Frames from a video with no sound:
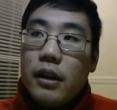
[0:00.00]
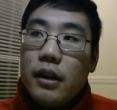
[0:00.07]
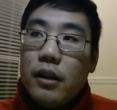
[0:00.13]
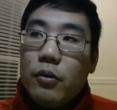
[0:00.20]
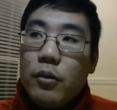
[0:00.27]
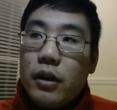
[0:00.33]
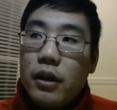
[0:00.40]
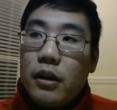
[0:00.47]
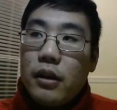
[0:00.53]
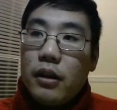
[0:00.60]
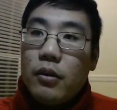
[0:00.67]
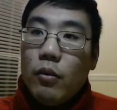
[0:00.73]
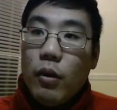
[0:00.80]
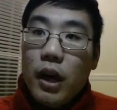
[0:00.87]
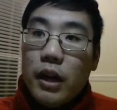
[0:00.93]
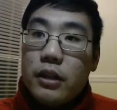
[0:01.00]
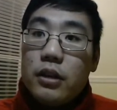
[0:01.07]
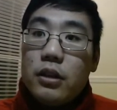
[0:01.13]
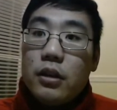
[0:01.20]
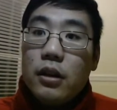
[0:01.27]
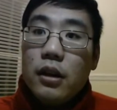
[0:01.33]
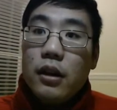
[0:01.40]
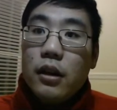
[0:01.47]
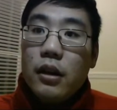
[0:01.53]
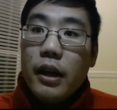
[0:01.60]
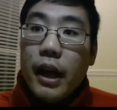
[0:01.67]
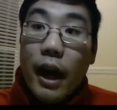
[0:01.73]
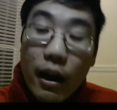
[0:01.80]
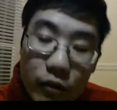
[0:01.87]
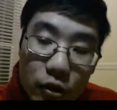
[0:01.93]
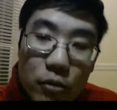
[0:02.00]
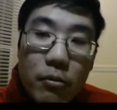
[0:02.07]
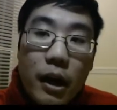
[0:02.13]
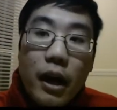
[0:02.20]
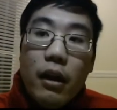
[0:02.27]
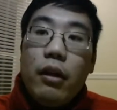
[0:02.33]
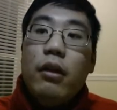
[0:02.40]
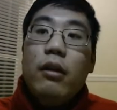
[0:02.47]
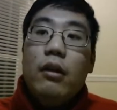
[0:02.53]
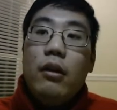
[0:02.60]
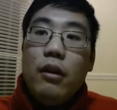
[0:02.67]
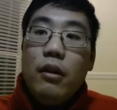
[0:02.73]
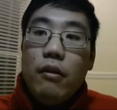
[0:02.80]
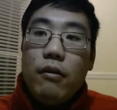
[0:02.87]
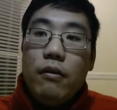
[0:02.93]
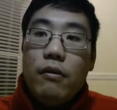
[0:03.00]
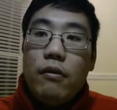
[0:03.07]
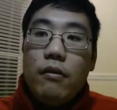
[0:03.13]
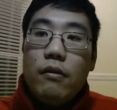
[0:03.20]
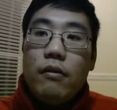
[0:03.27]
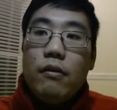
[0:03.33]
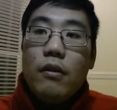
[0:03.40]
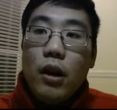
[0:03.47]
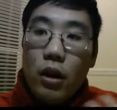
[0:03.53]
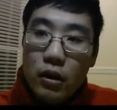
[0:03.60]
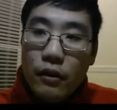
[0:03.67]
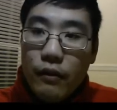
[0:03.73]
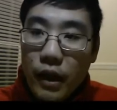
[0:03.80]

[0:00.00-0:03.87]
we're going to watch the aftermath of all of